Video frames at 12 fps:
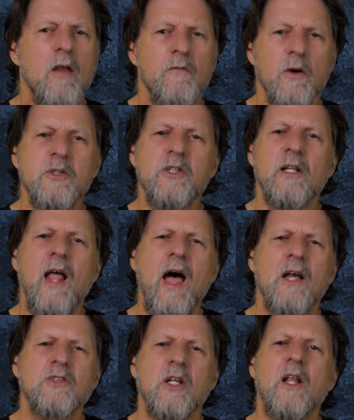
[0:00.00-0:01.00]
First and
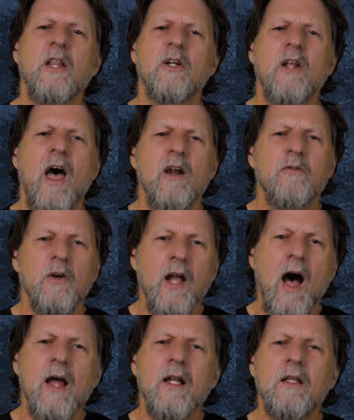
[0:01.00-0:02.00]
last, another title for
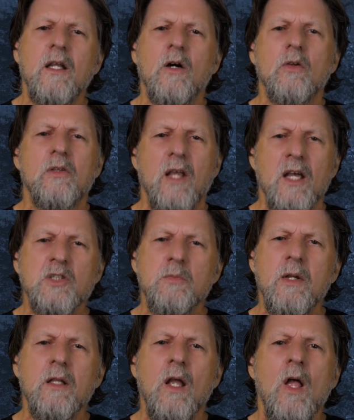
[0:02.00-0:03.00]
God in the Old
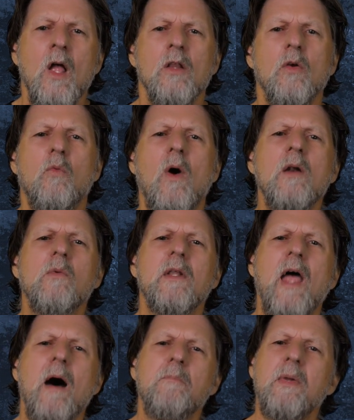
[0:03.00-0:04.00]
Testament, the one
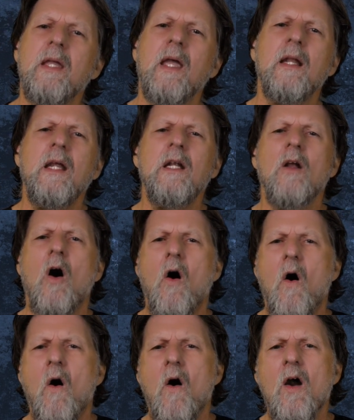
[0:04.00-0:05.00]
without beginning
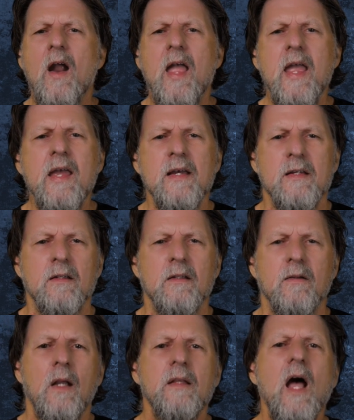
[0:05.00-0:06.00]
or
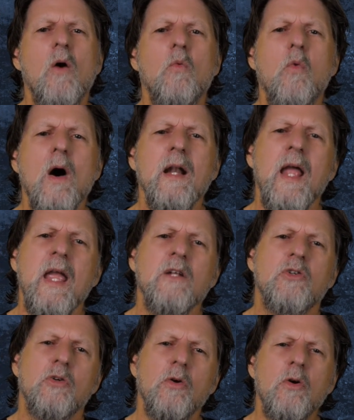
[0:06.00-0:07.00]
end. Now, what a
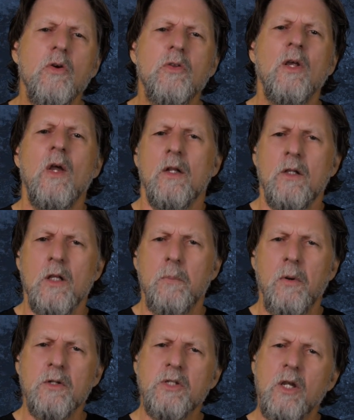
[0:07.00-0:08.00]
truth to the
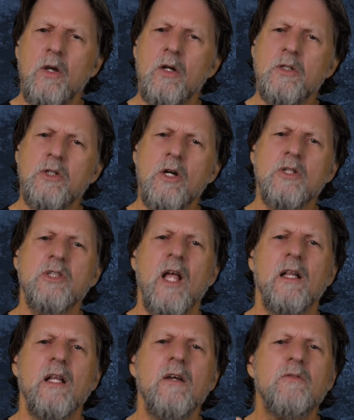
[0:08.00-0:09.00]
persecuted church
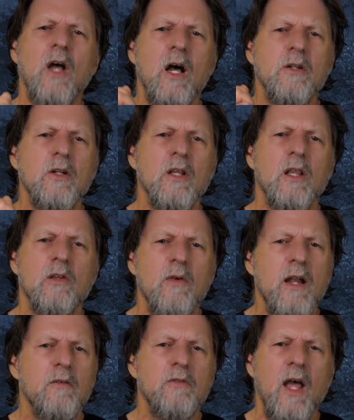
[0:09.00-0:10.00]
that lived under the
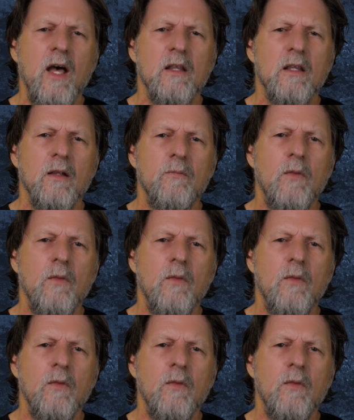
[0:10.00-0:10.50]
threat of death.